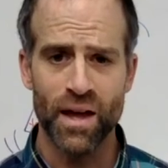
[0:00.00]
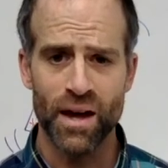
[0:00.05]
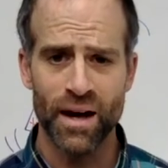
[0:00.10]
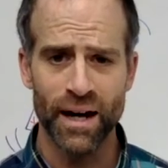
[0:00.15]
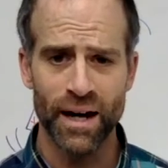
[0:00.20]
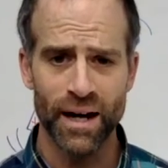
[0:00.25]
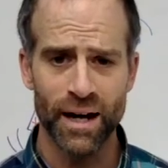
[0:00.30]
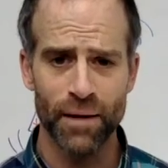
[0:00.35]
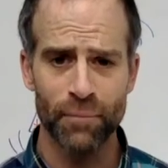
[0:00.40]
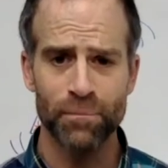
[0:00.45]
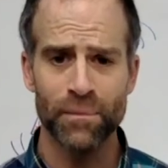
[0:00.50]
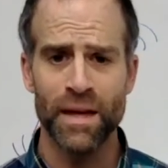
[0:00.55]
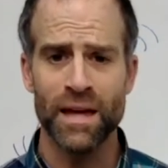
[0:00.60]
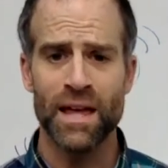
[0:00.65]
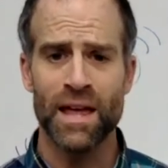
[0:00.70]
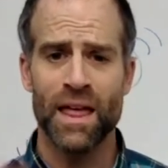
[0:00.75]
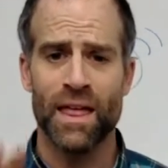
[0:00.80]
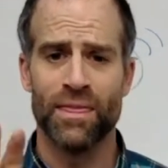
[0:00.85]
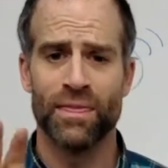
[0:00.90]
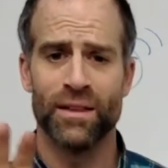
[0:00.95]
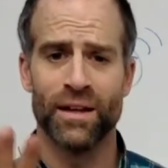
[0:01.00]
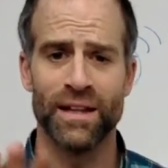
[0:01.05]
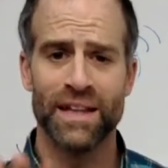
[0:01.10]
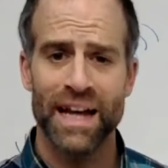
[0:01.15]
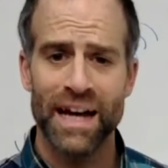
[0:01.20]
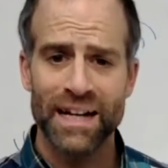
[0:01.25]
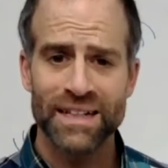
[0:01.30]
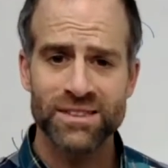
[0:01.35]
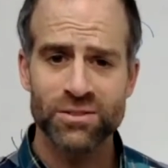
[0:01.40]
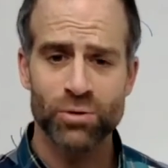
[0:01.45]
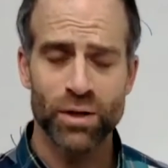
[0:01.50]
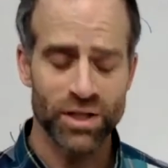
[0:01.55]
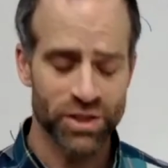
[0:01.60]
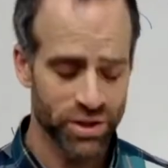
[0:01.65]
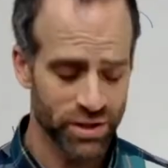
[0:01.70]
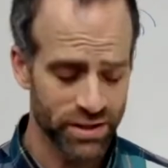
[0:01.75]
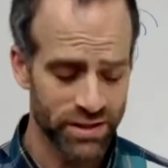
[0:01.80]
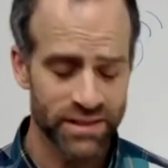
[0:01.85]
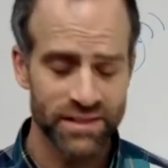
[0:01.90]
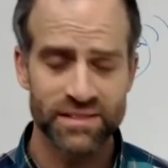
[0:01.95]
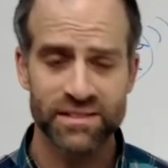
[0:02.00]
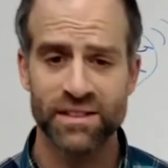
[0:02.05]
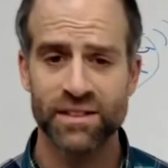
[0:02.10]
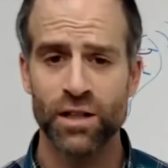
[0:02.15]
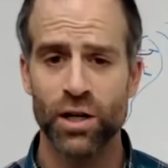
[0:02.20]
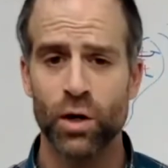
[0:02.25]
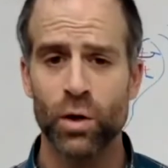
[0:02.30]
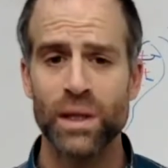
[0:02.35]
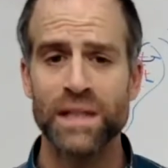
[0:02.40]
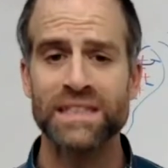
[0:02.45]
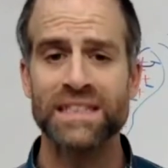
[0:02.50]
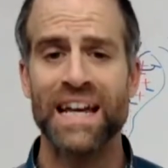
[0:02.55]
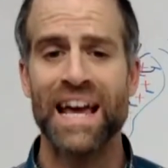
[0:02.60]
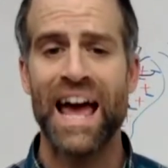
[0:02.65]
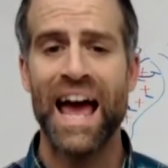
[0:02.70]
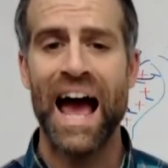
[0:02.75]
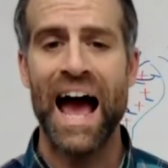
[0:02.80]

The last question you need to know is,